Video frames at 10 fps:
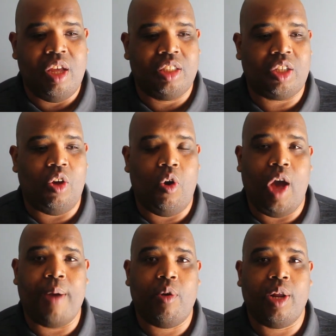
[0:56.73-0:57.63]

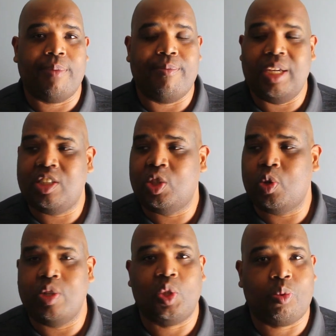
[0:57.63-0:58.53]
So I'm going to make this
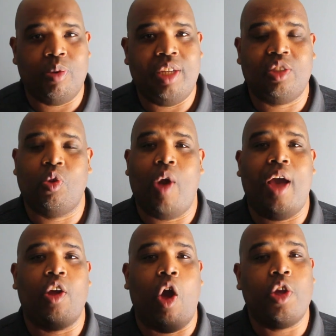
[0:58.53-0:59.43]
short and sweet. So
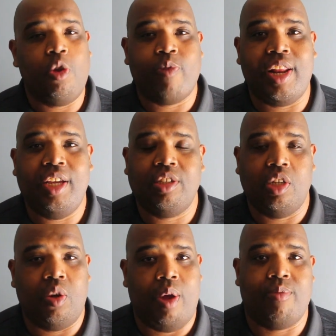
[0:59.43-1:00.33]
are, are you ready?
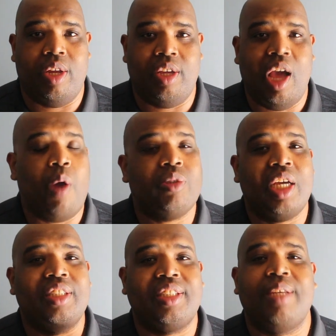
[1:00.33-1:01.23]
You know I'm ready. I'm just
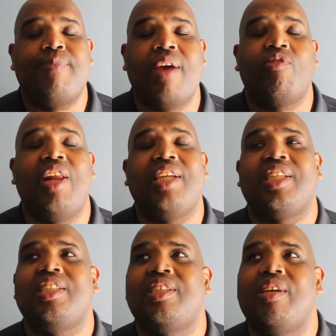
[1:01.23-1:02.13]
going to sit back, relax,
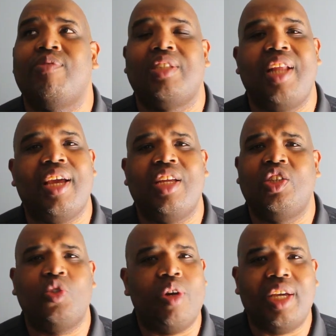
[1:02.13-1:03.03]
get yourself a snack, and
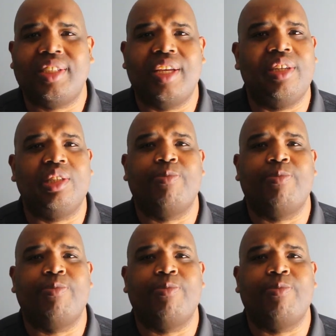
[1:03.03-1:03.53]
enjoy yourselves,